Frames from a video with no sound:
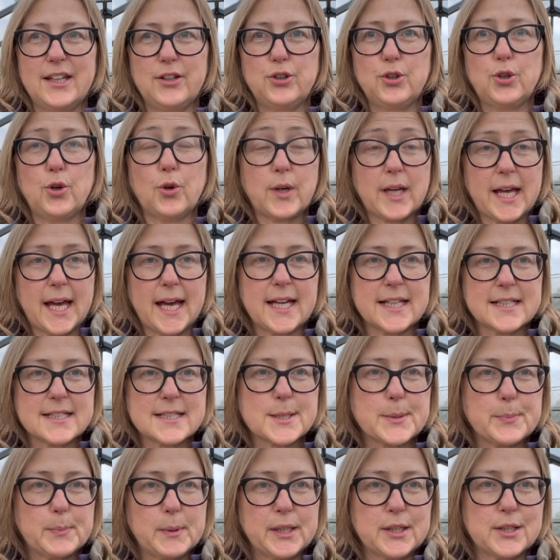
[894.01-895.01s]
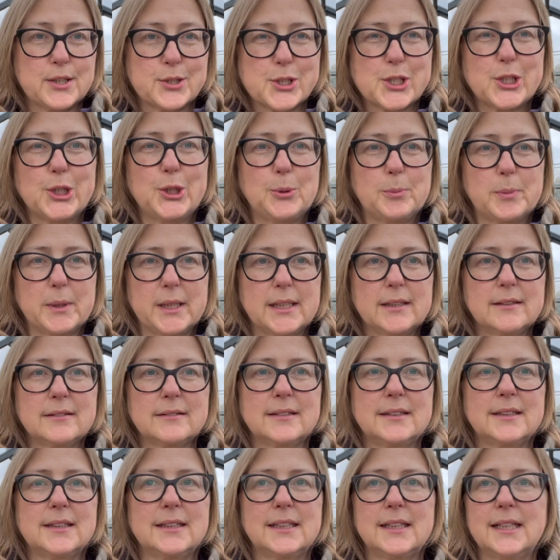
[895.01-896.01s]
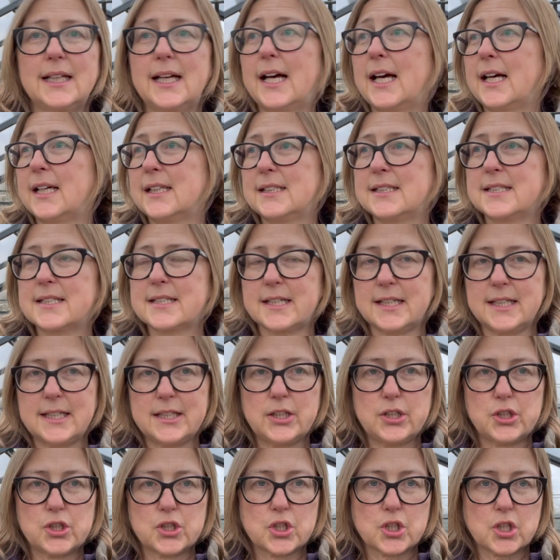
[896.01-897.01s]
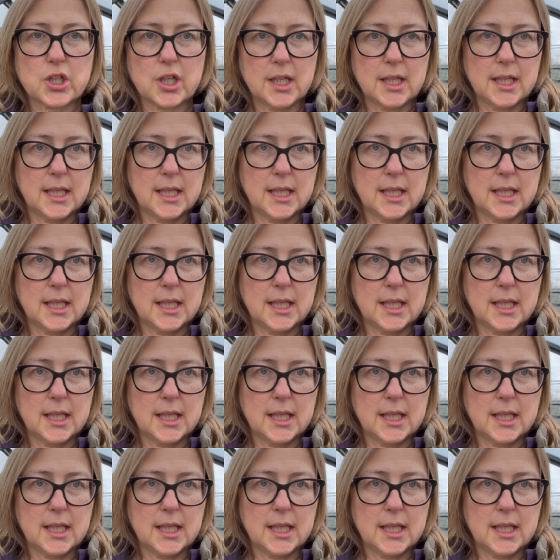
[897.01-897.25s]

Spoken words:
you can split the tuber, and each